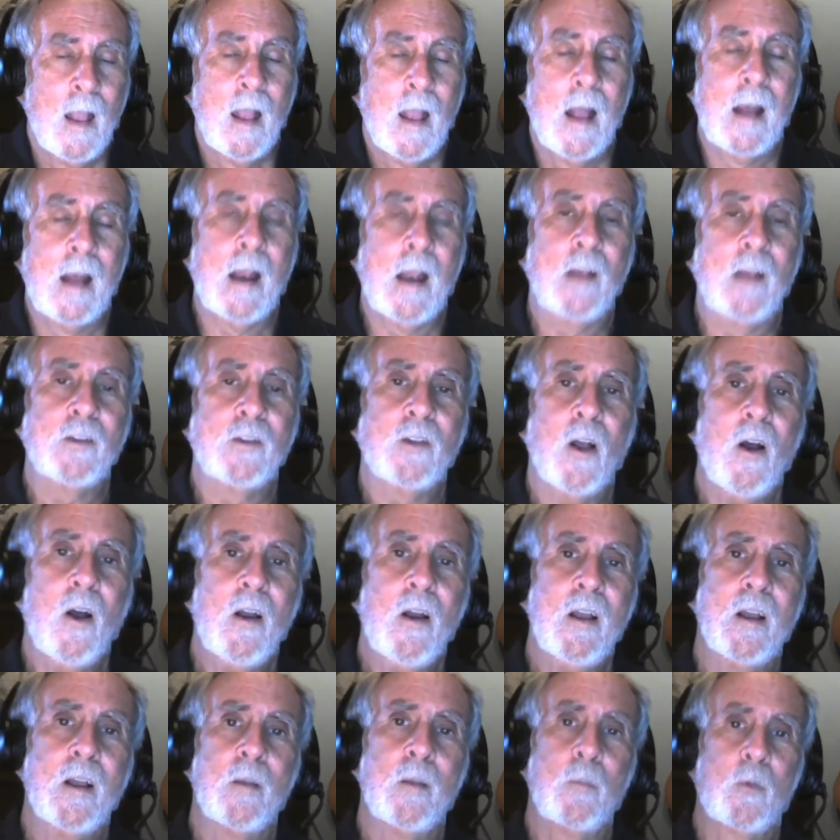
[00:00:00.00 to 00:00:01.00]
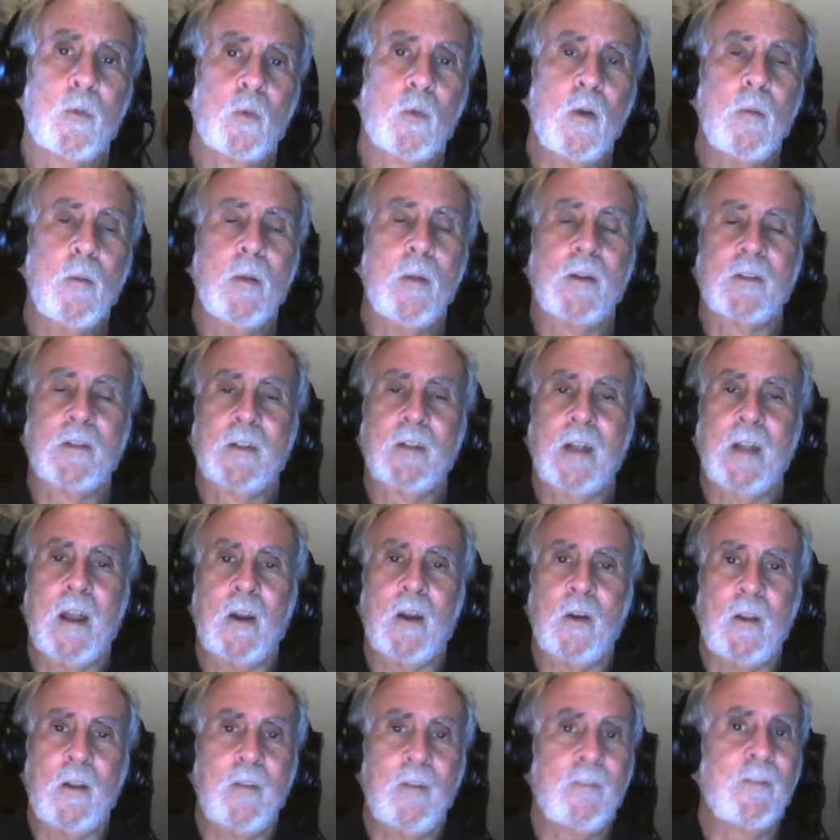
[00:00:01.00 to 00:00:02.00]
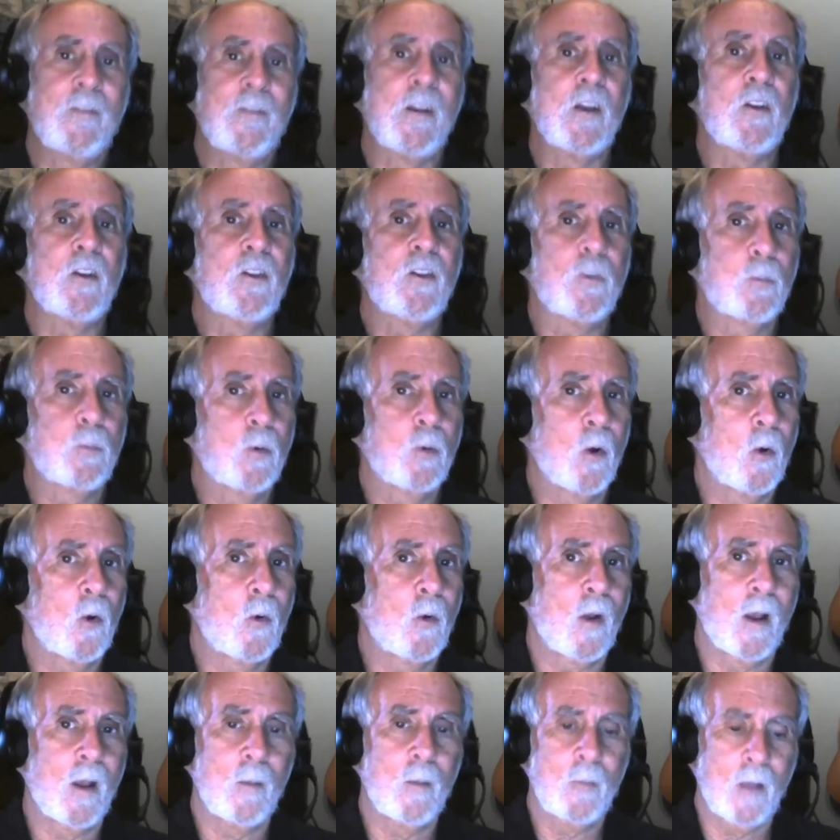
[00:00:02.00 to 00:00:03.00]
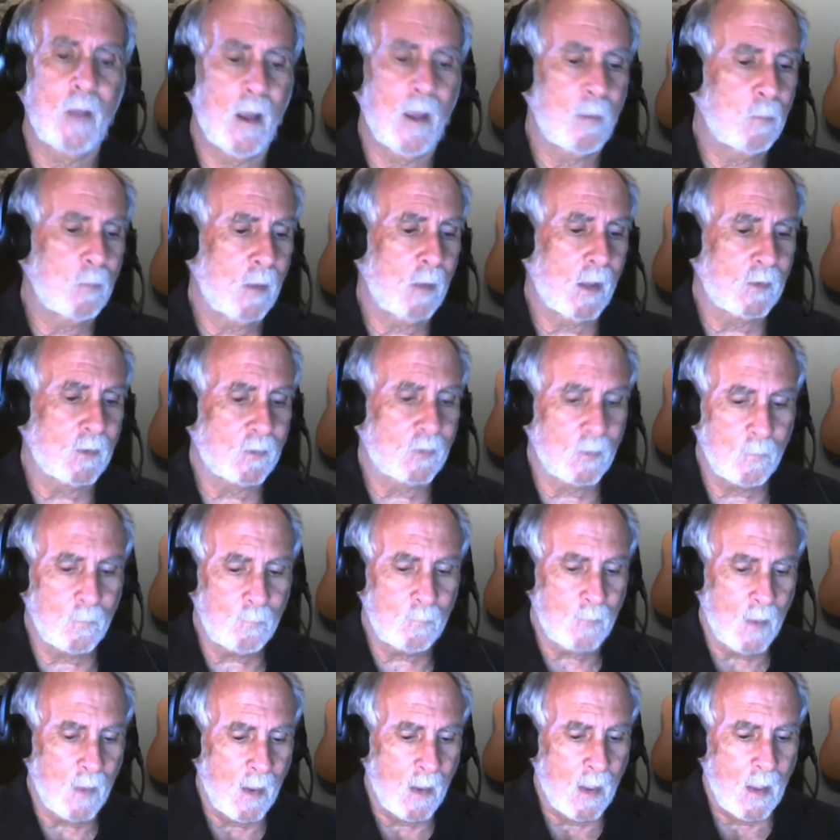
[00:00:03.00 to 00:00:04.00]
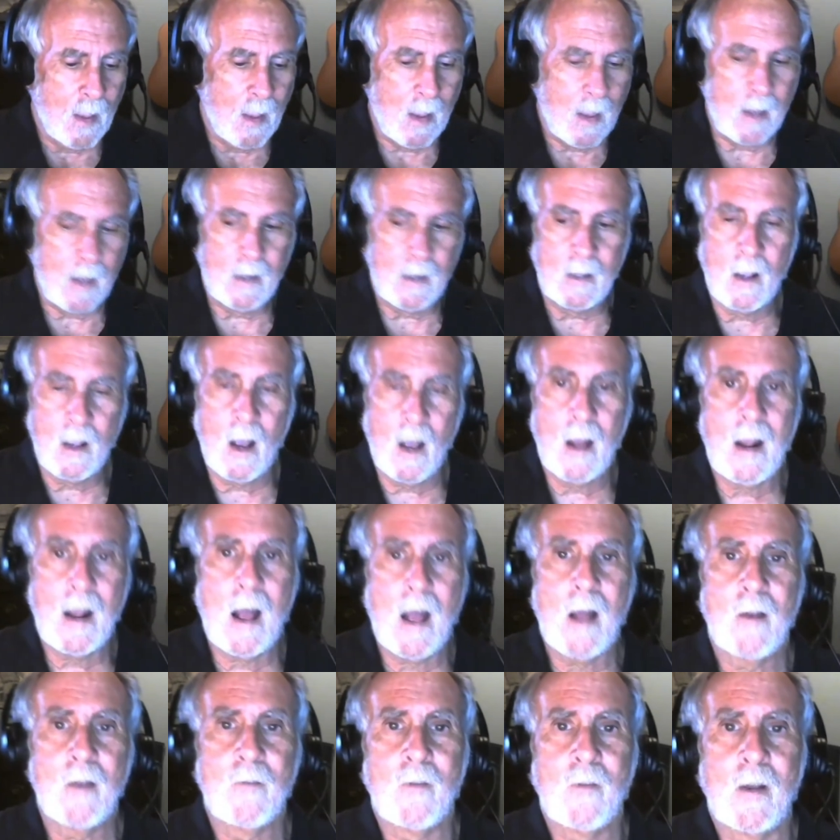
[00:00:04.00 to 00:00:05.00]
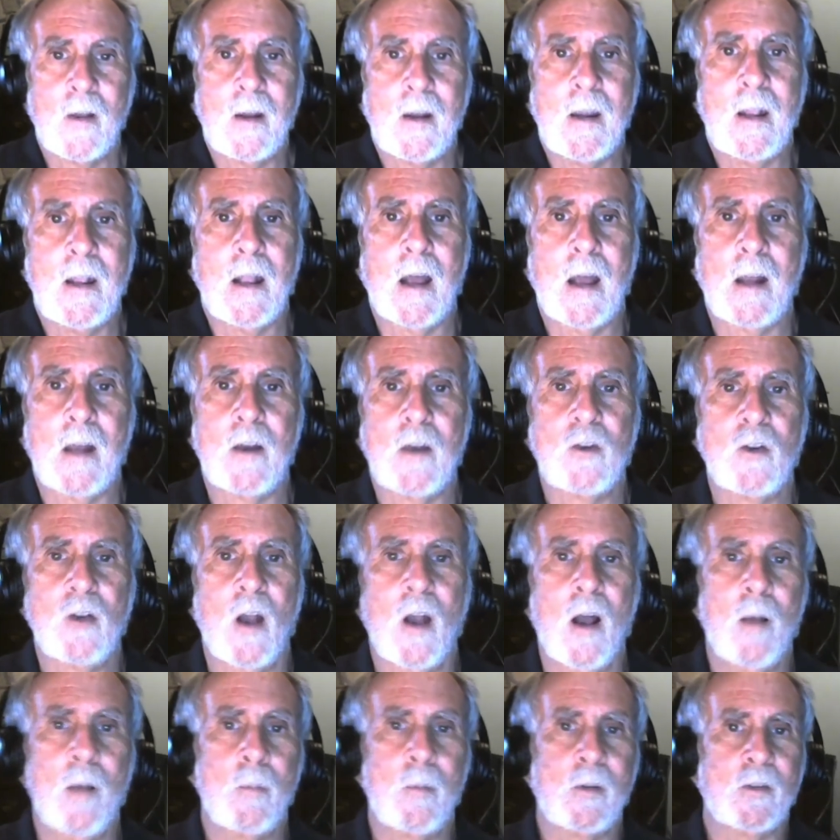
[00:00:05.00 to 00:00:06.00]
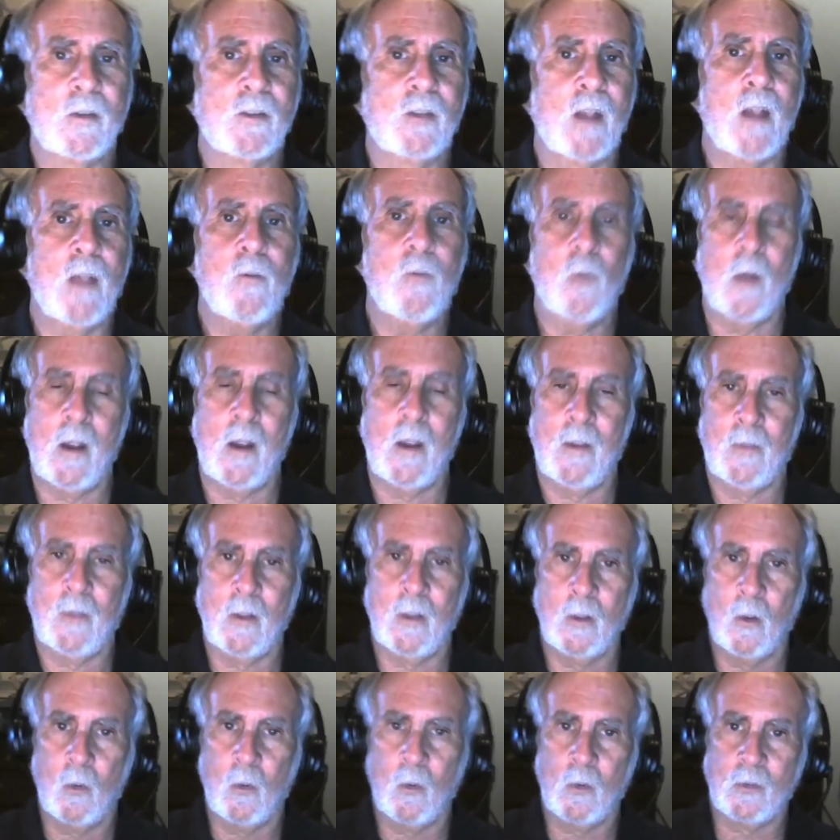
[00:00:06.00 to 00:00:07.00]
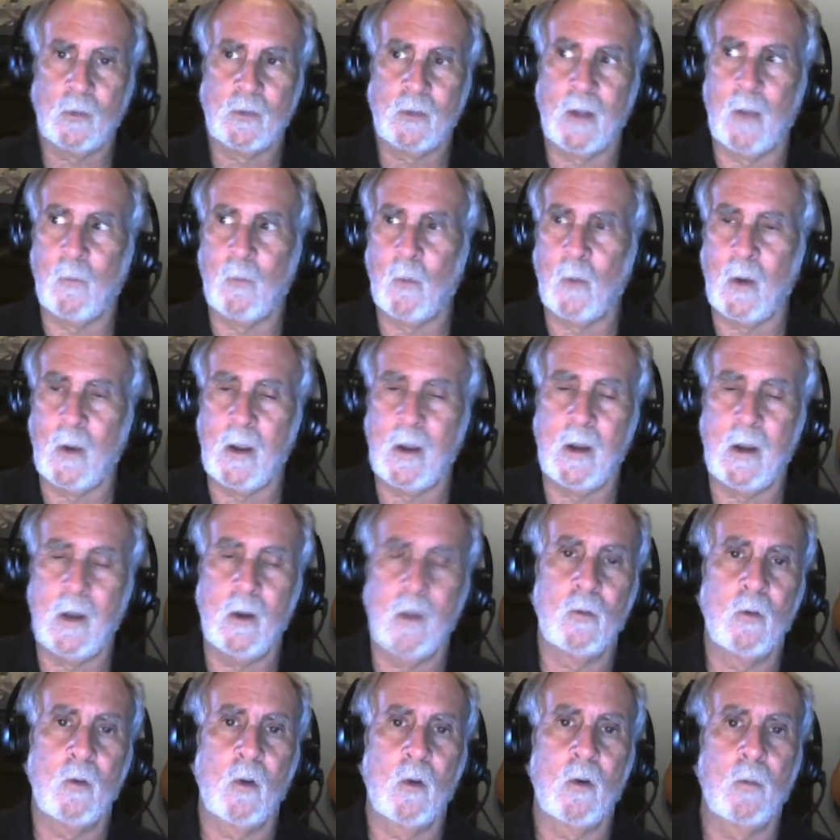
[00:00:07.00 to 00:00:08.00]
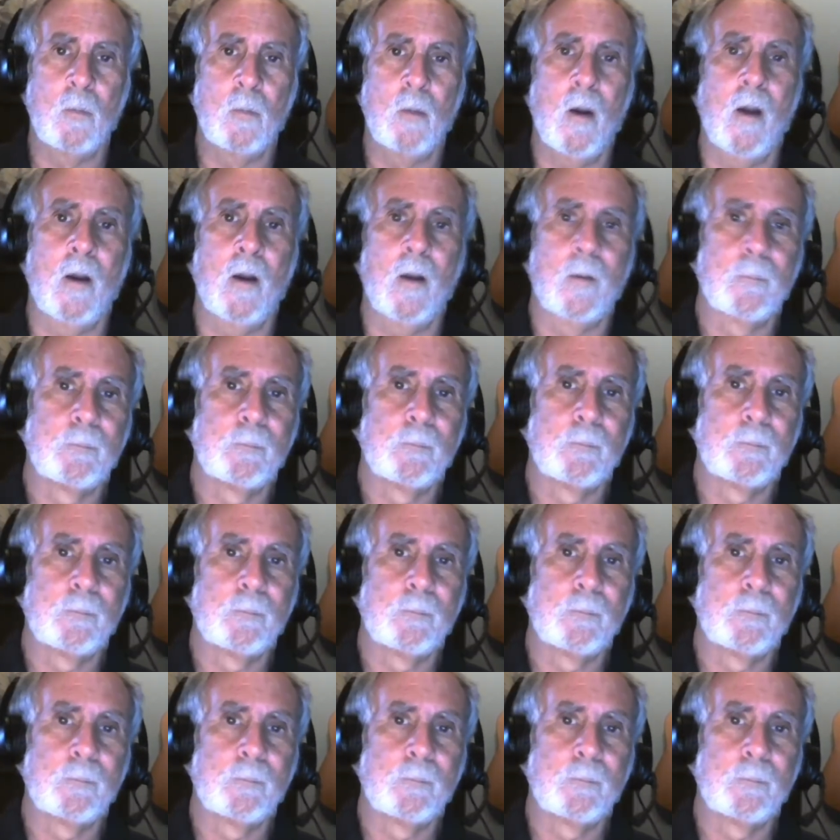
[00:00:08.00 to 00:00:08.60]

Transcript: And I saw him three months later. He finished the program, God bless him, and he got out of it and he got a job at Safeway, at the local Safeway here in Rohnert Park,